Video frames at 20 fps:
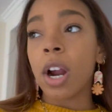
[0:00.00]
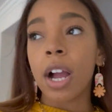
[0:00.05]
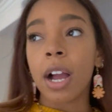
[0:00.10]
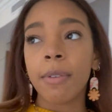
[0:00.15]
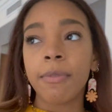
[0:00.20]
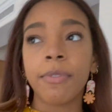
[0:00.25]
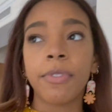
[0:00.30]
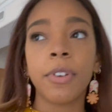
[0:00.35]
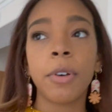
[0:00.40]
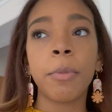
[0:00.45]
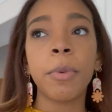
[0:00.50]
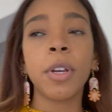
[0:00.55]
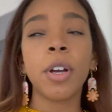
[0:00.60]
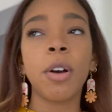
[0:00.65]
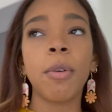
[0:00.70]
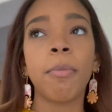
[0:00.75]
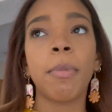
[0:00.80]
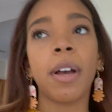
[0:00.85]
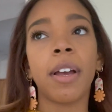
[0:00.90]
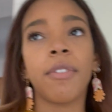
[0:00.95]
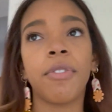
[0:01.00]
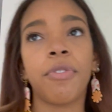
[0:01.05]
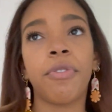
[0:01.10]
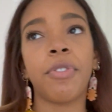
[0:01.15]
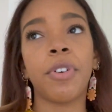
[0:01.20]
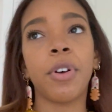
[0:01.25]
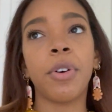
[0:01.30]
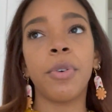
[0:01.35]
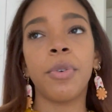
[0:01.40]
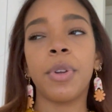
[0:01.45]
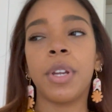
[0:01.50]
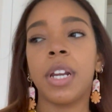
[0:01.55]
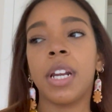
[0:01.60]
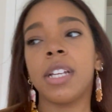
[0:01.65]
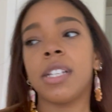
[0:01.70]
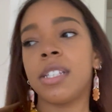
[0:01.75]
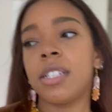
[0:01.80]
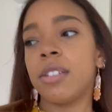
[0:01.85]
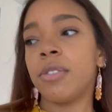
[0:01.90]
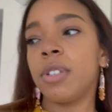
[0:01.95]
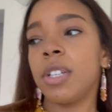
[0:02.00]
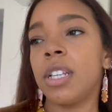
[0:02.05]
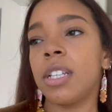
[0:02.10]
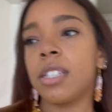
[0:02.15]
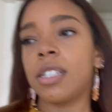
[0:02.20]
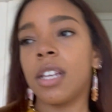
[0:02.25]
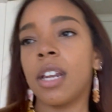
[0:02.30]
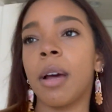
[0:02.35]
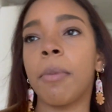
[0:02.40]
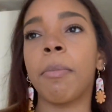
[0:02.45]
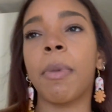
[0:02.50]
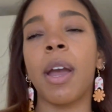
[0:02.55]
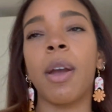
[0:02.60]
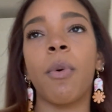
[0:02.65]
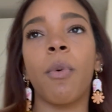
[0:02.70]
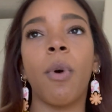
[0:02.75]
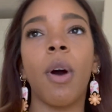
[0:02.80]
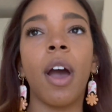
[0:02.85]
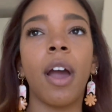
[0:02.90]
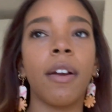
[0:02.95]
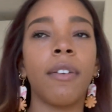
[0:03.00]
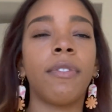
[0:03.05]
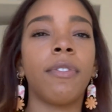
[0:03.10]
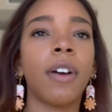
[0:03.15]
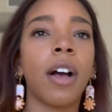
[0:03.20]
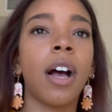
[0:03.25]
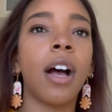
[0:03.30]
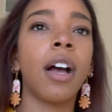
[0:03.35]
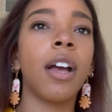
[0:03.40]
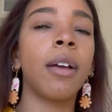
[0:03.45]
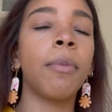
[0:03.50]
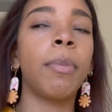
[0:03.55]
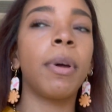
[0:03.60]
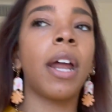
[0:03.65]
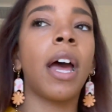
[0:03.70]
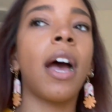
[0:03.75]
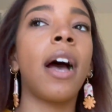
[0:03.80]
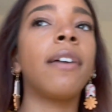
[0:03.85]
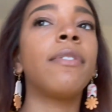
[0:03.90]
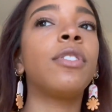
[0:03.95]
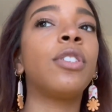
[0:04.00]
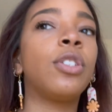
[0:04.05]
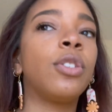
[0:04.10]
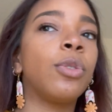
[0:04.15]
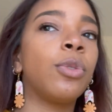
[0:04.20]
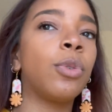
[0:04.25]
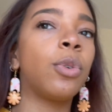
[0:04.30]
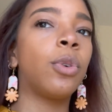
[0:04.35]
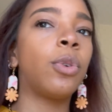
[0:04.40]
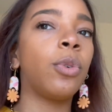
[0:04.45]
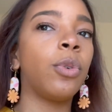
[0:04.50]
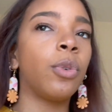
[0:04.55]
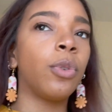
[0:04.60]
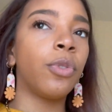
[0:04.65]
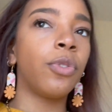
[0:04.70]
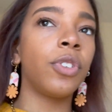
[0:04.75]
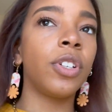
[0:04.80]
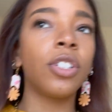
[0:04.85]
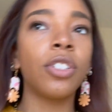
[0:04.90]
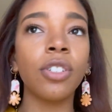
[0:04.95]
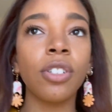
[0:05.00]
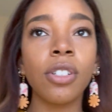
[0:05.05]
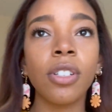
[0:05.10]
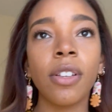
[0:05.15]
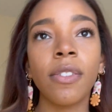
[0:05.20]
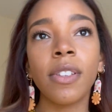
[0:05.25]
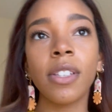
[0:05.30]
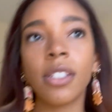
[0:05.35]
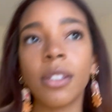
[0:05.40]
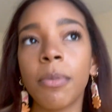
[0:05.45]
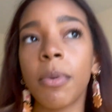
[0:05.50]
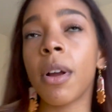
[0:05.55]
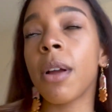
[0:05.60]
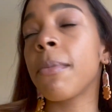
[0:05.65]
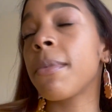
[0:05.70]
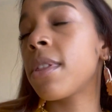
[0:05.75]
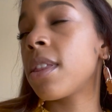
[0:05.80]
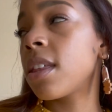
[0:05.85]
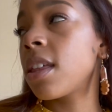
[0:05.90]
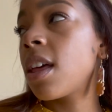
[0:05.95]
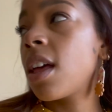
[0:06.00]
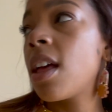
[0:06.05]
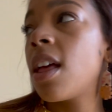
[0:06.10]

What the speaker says: I'm filming on my phone and I still need to set up my Wi-Fi, but I have two cool features of this apartment.